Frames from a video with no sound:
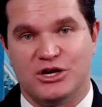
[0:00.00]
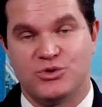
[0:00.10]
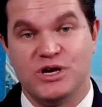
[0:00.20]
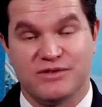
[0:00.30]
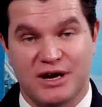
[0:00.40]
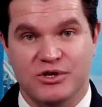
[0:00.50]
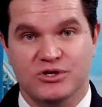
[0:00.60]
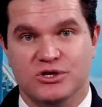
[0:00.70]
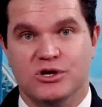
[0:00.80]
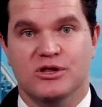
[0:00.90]
25
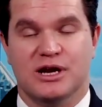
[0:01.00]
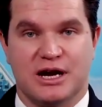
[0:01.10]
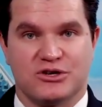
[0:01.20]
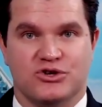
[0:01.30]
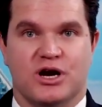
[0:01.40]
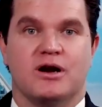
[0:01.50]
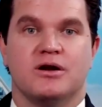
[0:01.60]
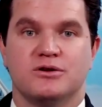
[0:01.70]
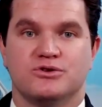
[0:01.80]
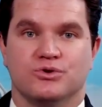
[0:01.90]
years ago, the
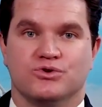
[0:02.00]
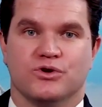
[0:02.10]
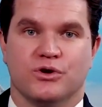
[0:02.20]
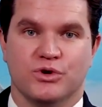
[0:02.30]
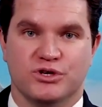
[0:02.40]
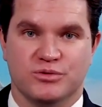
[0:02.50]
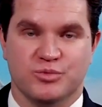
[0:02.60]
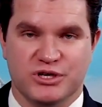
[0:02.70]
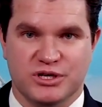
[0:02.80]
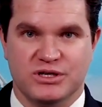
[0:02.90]
lacustrine source rock, which is
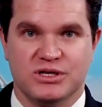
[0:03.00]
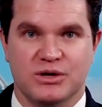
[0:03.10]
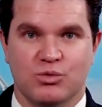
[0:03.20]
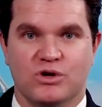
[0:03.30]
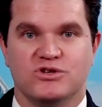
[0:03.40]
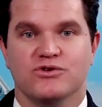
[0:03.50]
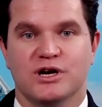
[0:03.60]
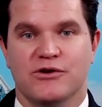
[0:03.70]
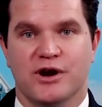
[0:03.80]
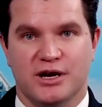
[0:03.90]
present, wasn't
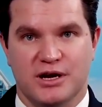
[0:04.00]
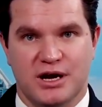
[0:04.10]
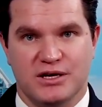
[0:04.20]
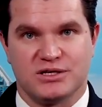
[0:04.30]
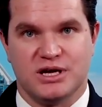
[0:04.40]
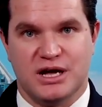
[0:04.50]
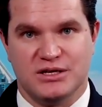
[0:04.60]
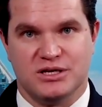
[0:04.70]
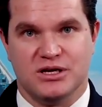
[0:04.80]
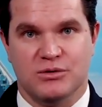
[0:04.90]
really recognized
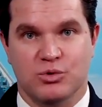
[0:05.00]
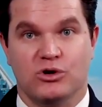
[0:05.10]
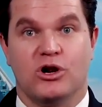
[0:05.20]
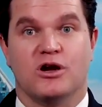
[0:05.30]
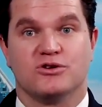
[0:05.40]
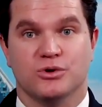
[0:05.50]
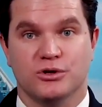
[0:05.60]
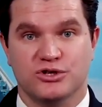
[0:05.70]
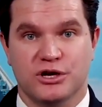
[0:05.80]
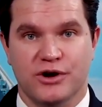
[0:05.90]
as a world-class
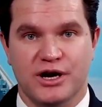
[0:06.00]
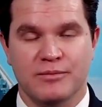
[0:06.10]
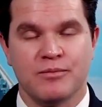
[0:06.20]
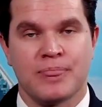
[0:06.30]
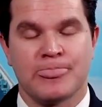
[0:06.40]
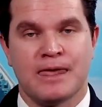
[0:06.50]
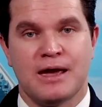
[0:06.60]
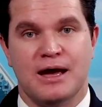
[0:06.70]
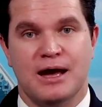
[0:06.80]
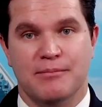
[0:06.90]
oil generator.
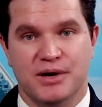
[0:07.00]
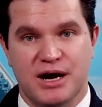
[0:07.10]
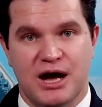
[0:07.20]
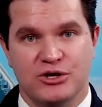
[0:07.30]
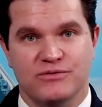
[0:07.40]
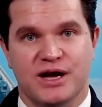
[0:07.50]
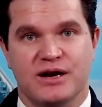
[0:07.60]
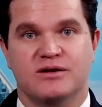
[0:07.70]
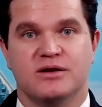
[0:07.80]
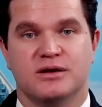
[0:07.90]
But now you've
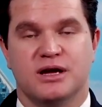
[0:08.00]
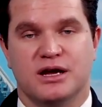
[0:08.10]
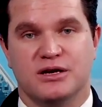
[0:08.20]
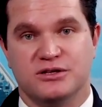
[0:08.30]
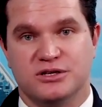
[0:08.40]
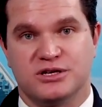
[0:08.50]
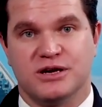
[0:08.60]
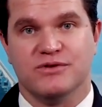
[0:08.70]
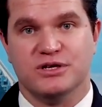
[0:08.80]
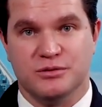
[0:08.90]
had
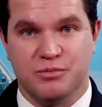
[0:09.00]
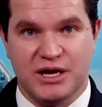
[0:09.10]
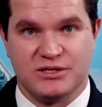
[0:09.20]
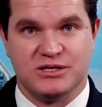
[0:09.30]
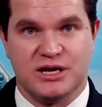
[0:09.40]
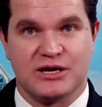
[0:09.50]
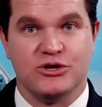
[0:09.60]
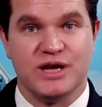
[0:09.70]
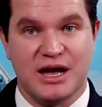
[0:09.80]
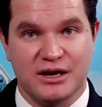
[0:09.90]
discoveries in places like
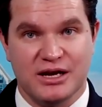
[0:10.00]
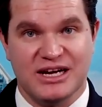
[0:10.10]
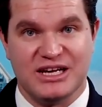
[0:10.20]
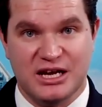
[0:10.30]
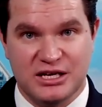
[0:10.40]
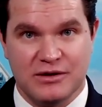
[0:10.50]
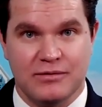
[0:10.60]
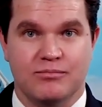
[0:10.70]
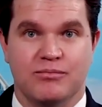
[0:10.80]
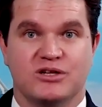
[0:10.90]
Uganda and
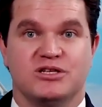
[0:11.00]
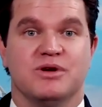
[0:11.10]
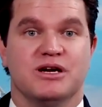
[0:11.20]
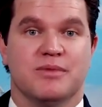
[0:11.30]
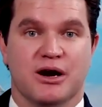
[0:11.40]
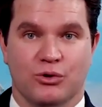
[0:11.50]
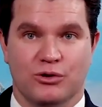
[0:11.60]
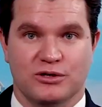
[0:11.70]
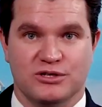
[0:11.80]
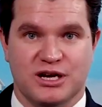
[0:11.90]
Kenya, multi-billion barrel
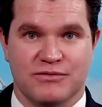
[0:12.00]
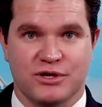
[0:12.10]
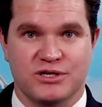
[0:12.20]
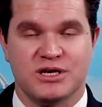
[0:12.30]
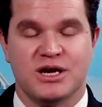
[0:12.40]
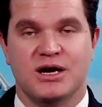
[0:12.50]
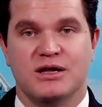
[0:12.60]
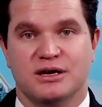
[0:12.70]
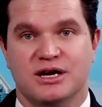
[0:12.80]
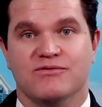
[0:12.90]
oil discoveries
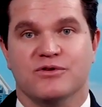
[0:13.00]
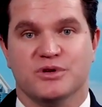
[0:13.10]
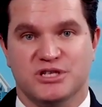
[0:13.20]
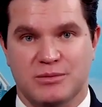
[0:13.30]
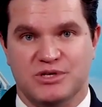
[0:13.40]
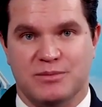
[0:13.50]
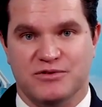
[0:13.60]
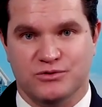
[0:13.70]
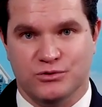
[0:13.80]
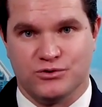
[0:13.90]
that come from the same type
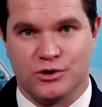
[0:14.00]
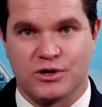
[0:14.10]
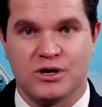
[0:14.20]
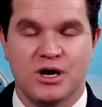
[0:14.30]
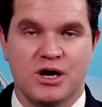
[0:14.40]
of source rock.